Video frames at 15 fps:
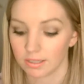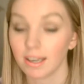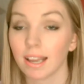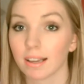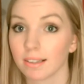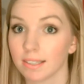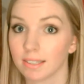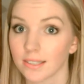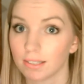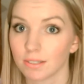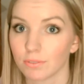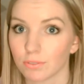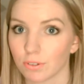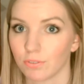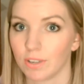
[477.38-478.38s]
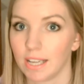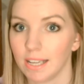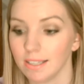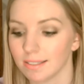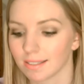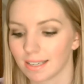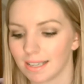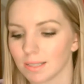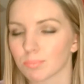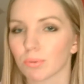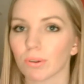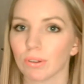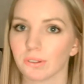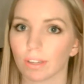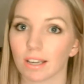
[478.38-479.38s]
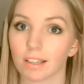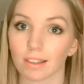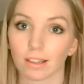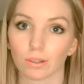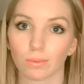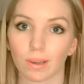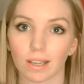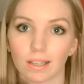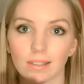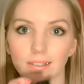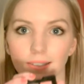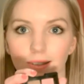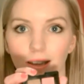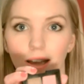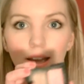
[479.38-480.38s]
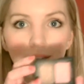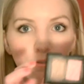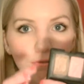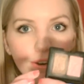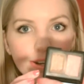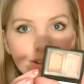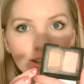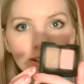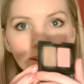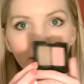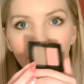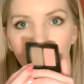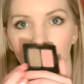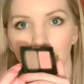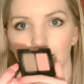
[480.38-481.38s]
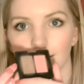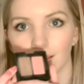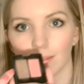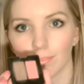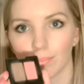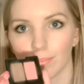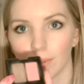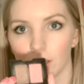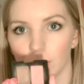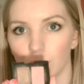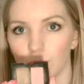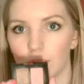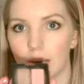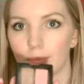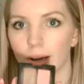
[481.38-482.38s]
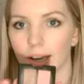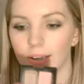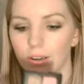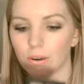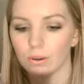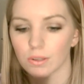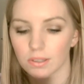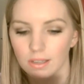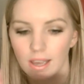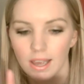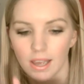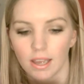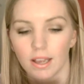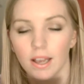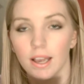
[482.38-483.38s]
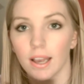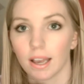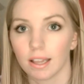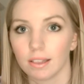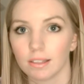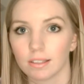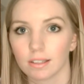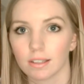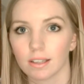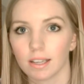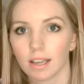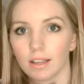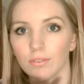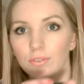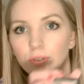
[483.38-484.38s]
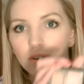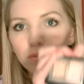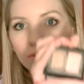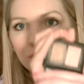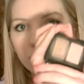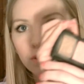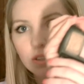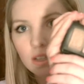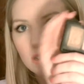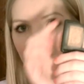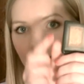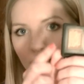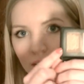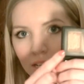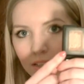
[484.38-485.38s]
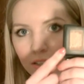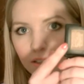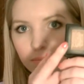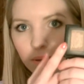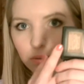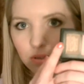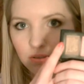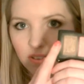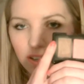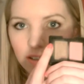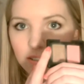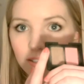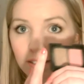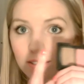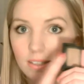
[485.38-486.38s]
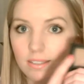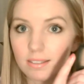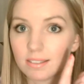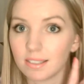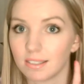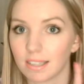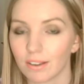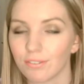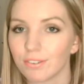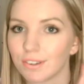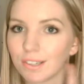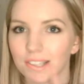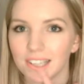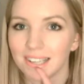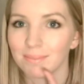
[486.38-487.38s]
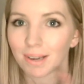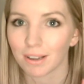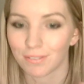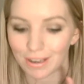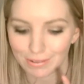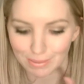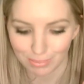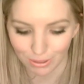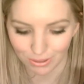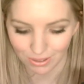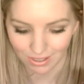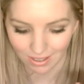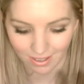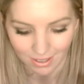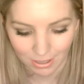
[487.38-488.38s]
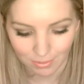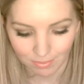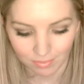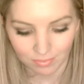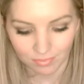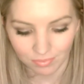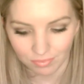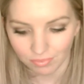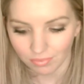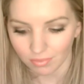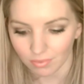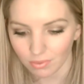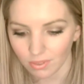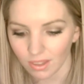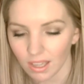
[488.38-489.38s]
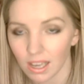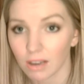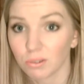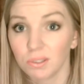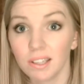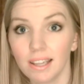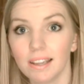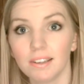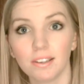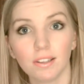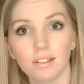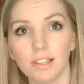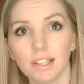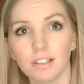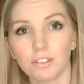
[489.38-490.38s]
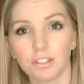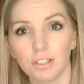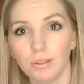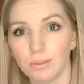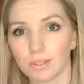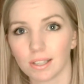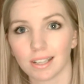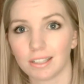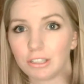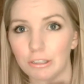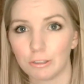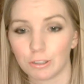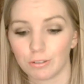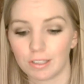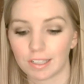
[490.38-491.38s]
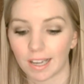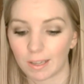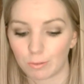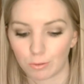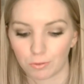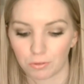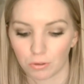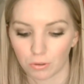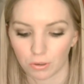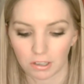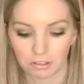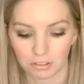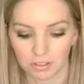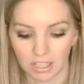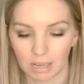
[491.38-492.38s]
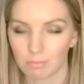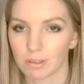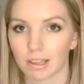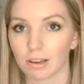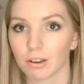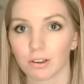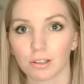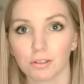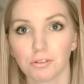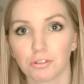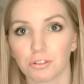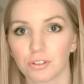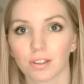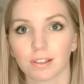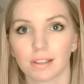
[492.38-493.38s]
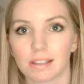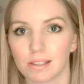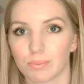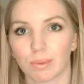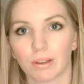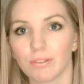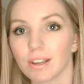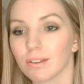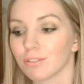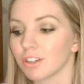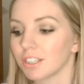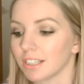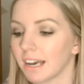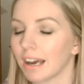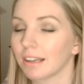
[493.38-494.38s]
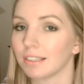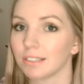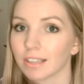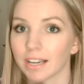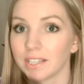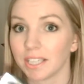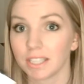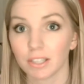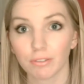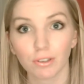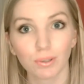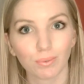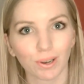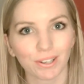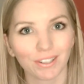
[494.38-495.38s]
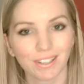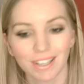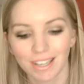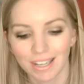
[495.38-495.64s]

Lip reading: Next for face is bronzer, and that's why it's right here, and that is Laguna by Nars. And even though I've only got this tiny little amount of it, this is definitely my favourite bronzer. I only needed to use it like 2 or 3 times before I just came to that conclusion that this is my favourite and I need the full one,